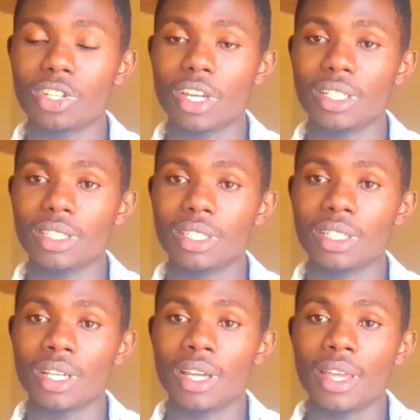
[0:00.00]

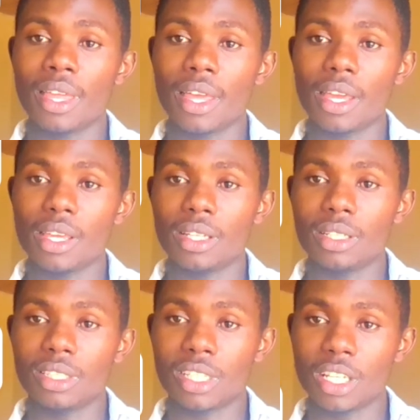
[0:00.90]
joint
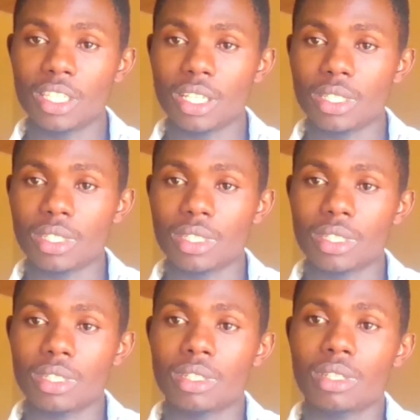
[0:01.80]
changes.